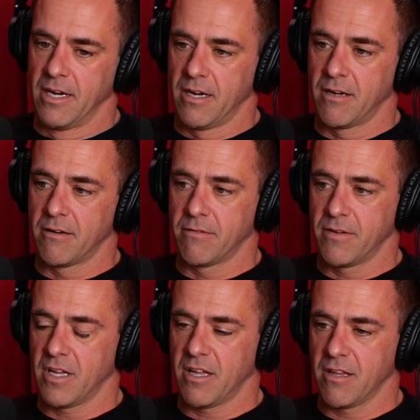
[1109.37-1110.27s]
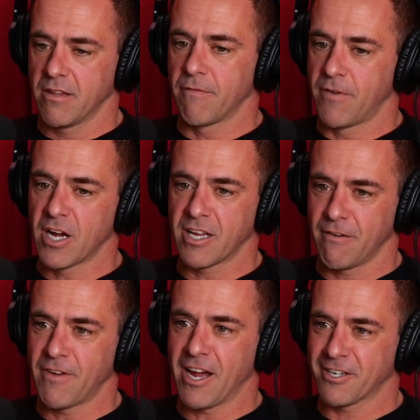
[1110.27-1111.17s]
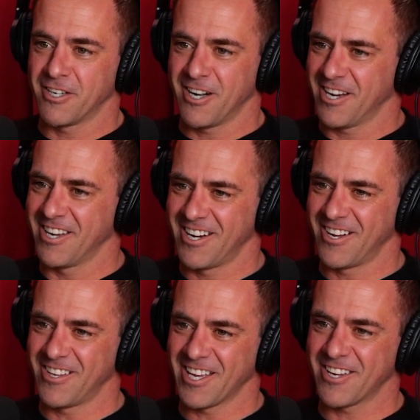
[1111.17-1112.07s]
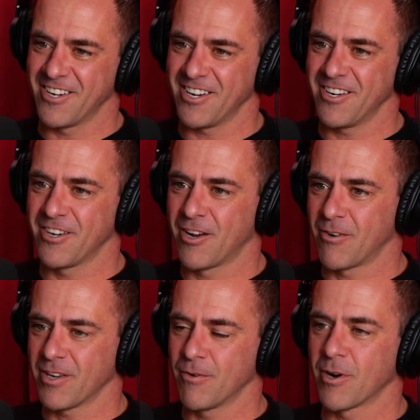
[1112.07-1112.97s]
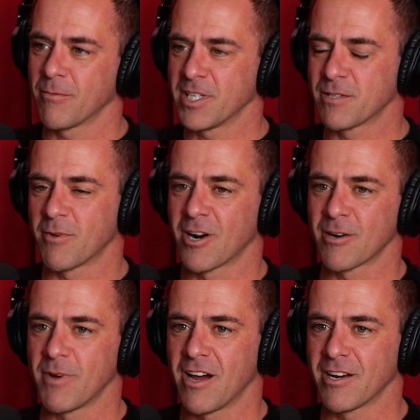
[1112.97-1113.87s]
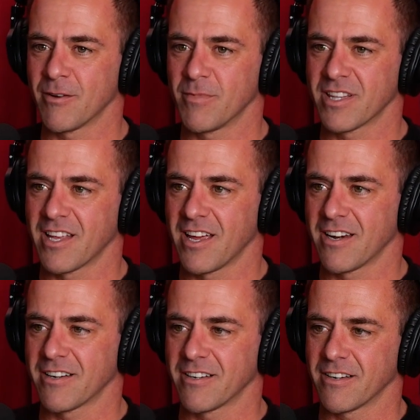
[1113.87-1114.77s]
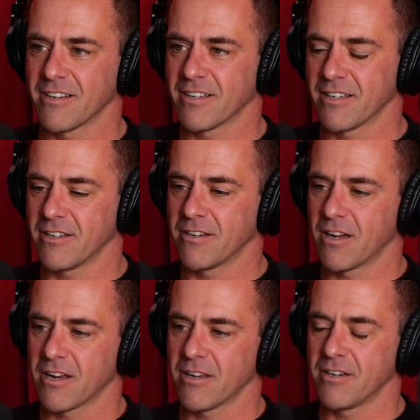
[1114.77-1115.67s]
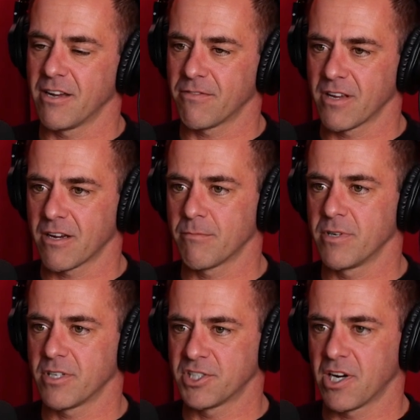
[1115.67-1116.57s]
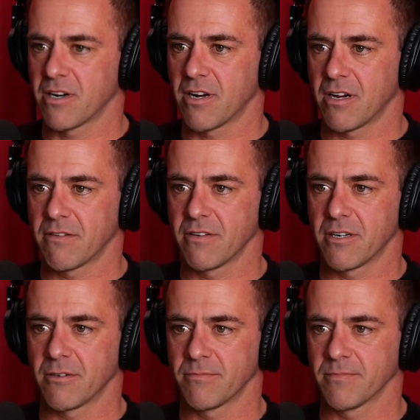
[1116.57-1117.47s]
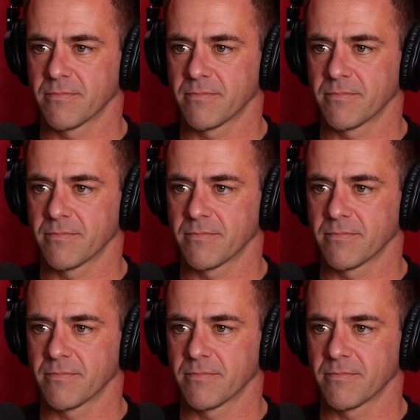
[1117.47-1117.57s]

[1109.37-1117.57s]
of the fuck it factor, you know, like you want to be smart about it, but then you definitely got to be able to shut it off, you know.